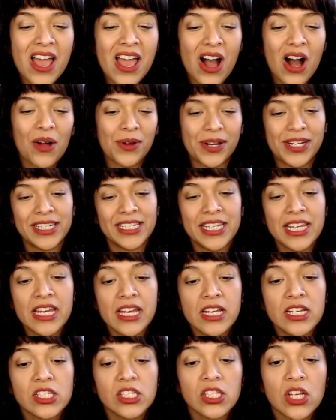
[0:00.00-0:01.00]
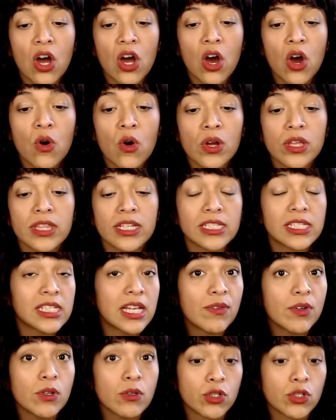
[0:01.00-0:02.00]
All right, so the
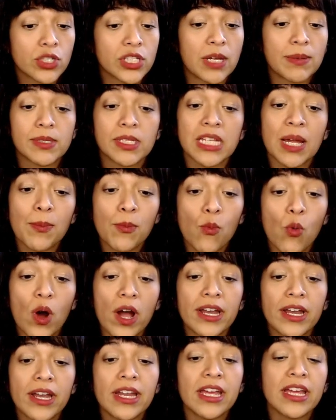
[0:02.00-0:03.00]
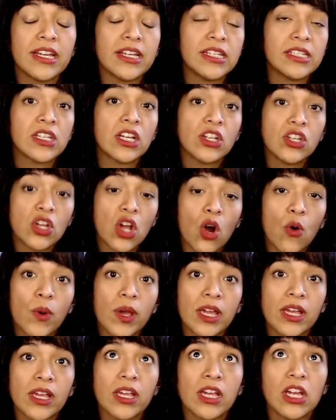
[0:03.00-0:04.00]
7 crucial steps. Step 1 is
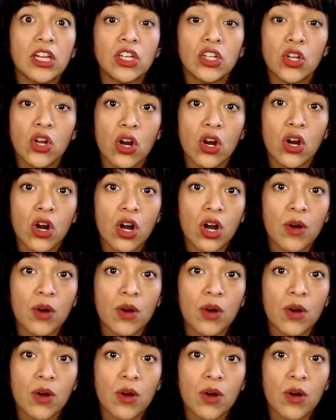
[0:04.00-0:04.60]
knowing your